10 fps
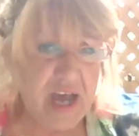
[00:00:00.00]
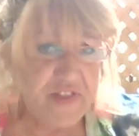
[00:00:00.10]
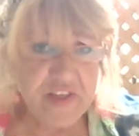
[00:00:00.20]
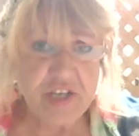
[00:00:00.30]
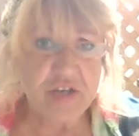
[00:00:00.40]
I
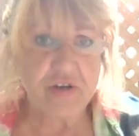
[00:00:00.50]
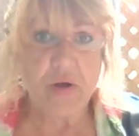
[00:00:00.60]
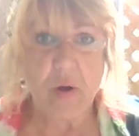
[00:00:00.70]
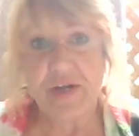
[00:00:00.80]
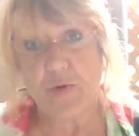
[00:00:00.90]
think you're
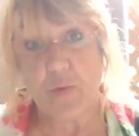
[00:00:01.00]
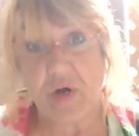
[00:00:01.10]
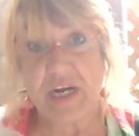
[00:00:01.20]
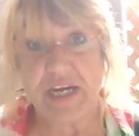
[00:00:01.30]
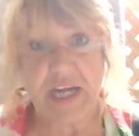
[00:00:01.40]
going to
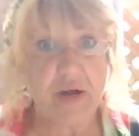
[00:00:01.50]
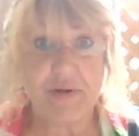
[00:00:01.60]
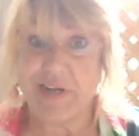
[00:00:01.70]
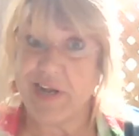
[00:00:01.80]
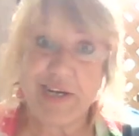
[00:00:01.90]
work it
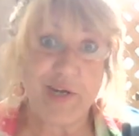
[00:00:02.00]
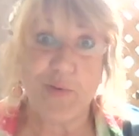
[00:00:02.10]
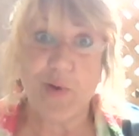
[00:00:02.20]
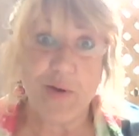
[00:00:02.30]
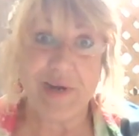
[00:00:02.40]
out like
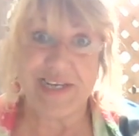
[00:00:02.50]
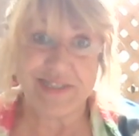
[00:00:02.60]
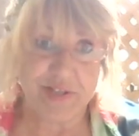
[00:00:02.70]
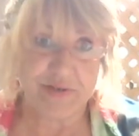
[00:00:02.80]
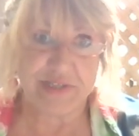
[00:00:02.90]
you always
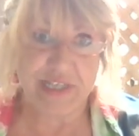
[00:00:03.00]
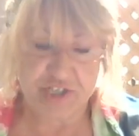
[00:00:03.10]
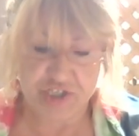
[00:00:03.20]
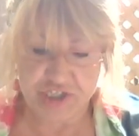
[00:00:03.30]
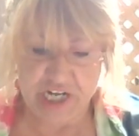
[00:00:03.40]
do,
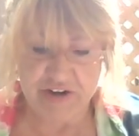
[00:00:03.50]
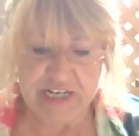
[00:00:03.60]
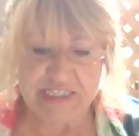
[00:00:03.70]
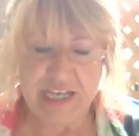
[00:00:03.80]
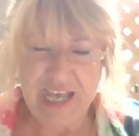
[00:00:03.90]

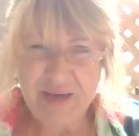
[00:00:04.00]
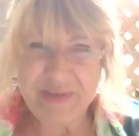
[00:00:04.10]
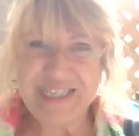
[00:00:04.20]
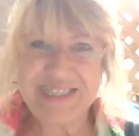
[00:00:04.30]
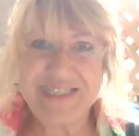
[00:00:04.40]
Sagittarius,
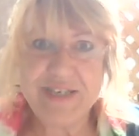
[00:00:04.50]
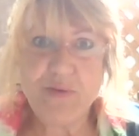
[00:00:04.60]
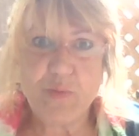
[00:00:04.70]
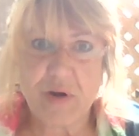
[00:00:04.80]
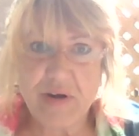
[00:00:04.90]
but it
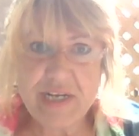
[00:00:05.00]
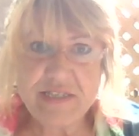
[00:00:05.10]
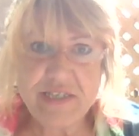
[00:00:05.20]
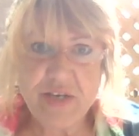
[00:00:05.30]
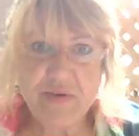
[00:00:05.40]
still
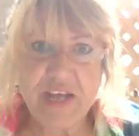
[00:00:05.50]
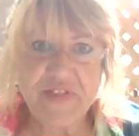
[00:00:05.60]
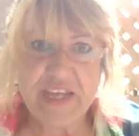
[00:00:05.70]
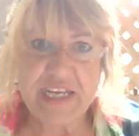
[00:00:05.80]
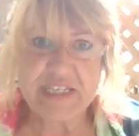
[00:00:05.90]
worries you. I
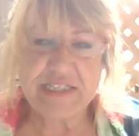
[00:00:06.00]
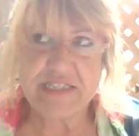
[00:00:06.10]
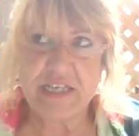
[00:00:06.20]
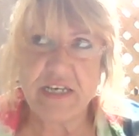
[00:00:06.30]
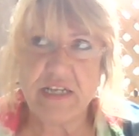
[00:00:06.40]
think it's
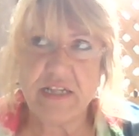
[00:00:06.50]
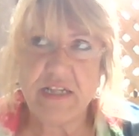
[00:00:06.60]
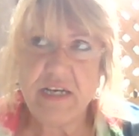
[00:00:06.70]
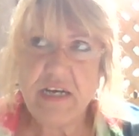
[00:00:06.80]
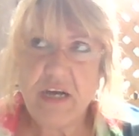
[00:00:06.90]

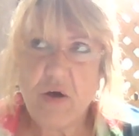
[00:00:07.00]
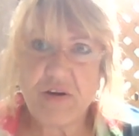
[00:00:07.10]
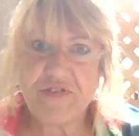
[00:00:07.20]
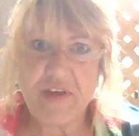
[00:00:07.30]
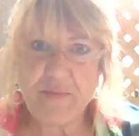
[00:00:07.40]
still,
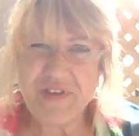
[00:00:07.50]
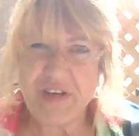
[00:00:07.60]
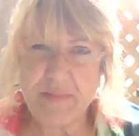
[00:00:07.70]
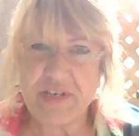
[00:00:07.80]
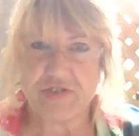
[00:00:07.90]
or someone
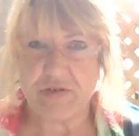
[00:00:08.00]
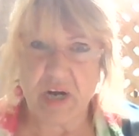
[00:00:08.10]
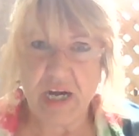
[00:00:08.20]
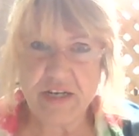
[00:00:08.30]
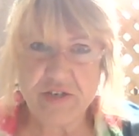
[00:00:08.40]
could be
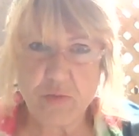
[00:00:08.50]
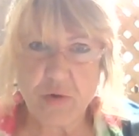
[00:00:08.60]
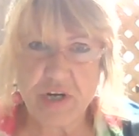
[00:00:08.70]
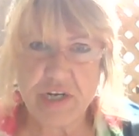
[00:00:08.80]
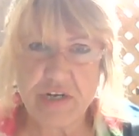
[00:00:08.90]
trying to
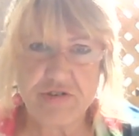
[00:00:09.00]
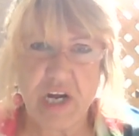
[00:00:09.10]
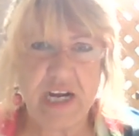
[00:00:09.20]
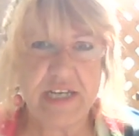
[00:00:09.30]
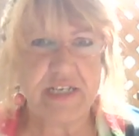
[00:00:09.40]
worry you,
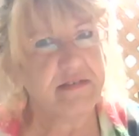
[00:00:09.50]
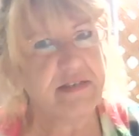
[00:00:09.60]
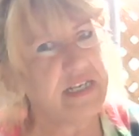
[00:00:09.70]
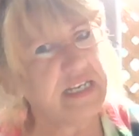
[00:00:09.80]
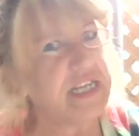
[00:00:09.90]
trying to
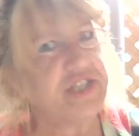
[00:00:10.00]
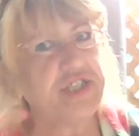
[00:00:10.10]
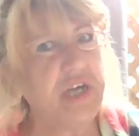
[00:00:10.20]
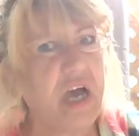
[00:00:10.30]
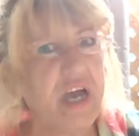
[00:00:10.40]

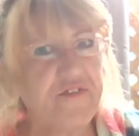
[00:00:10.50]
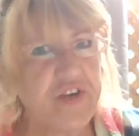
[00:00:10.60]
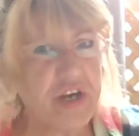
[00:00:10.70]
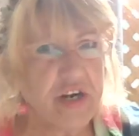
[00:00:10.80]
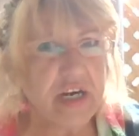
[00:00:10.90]
get you off
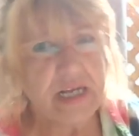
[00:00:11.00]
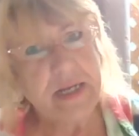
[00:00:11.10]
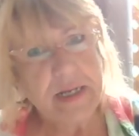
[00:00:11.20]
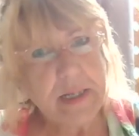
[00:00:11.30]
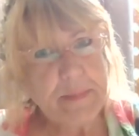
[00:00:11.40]
your,
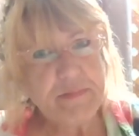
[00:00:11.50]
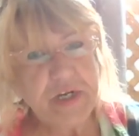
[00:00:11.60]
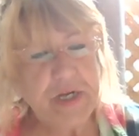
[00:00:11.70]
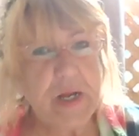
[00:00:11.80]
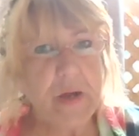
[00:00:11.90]

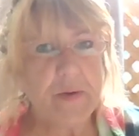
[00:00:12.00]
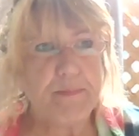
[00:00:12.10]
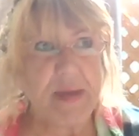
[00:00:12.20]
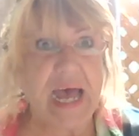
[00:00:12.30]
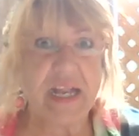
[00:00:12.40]
you
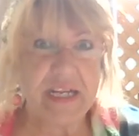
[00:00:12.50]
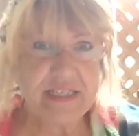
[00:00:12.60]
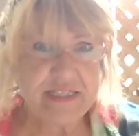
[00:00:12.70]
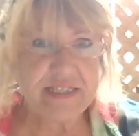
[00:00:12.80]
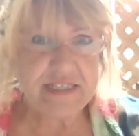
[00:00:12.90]
know,
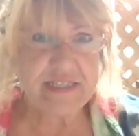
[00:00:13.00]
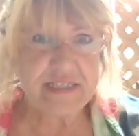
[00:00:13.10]
balance